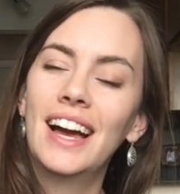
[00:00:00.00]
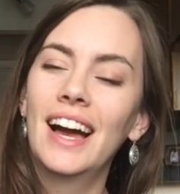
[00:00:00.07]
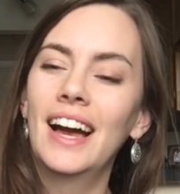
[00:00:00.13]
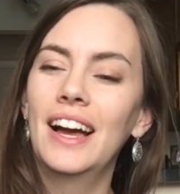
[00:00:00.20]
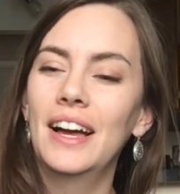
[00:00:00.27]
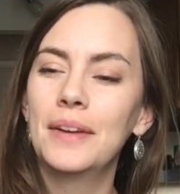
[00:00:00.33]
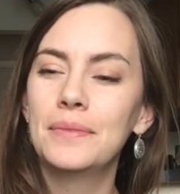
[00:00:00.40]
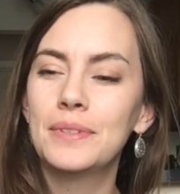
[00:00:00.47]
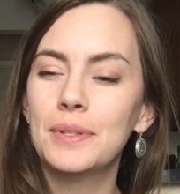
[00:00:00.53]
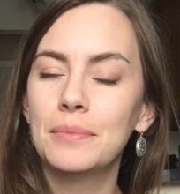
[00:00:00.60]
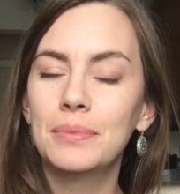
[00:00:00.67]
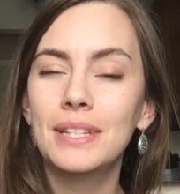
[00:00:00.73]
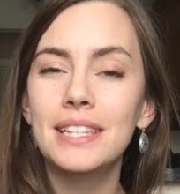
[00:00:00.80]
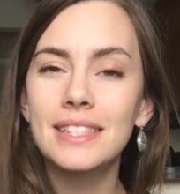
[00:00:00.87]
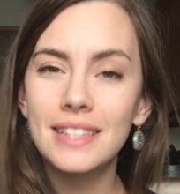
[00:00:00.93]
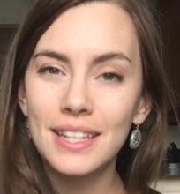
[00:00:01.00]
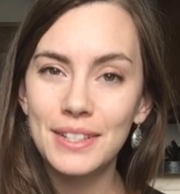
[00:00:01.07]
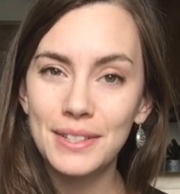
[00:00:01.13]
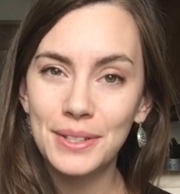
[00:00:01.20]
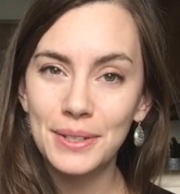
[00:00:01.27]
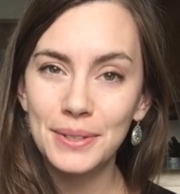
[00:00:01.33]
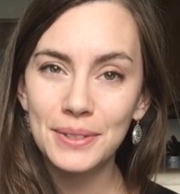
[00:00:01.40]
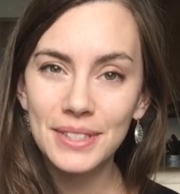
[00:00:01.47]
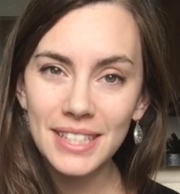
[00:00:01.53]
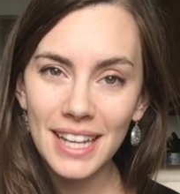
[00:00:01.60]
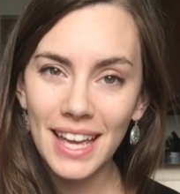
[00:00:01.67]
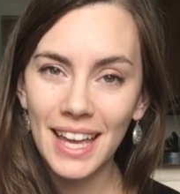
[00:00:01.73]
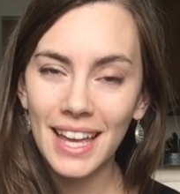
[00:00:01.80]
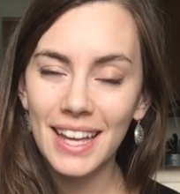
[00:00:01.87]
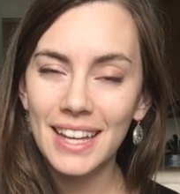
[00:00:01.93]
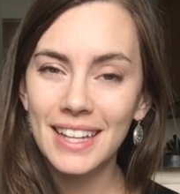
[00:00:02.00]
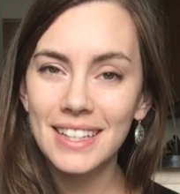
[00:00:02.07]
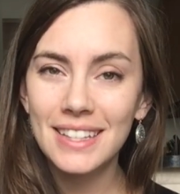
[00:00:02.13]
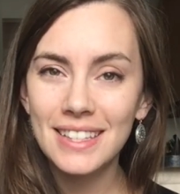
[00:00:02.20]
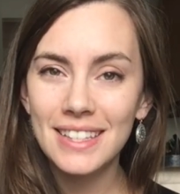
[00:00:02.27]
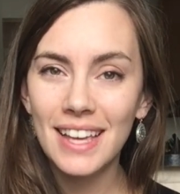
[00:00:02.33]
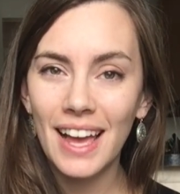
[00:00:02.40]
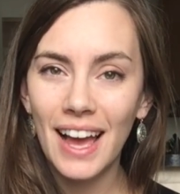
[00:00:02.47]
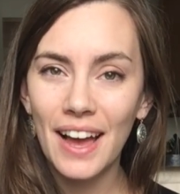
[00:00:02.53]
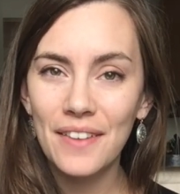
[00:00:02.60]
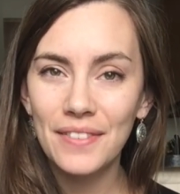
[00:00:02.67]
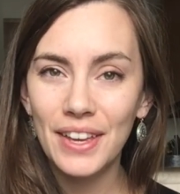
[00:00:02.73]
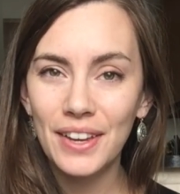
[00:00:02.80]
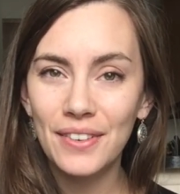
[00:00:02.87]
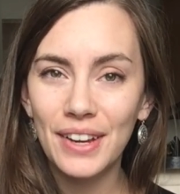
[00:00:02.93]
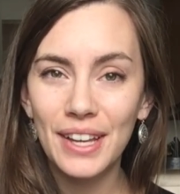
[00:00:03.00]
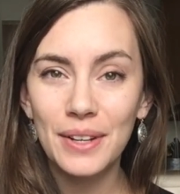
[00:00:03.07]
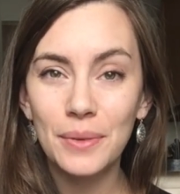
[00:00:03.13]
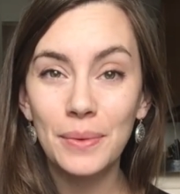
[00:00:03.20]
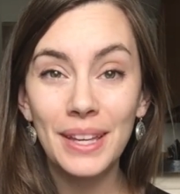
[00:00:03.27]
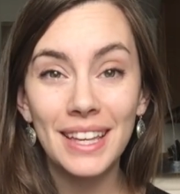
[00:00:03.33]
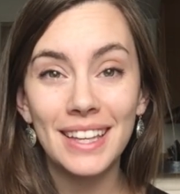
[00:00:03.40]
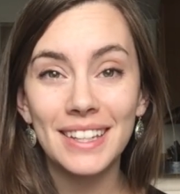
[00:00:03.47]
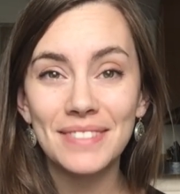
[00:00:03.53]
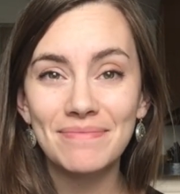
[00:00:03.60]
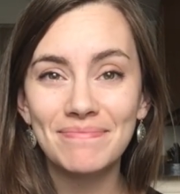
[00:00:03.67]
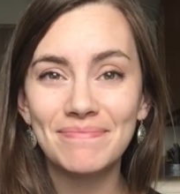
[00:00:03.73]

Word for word: Um, so please stay tuned and have a great week.